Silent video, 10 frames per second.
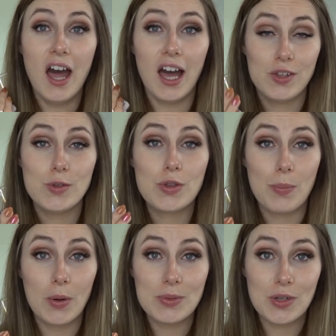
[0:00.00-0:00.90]
I used the
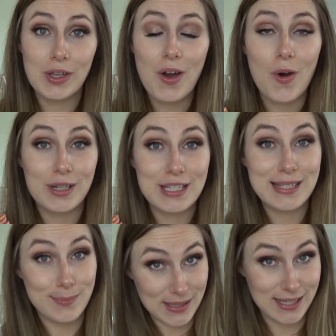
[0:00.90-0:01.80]
pop socket on a
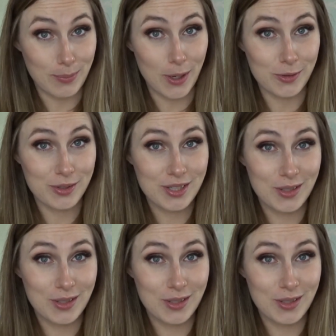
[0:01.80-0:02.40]
speedboat.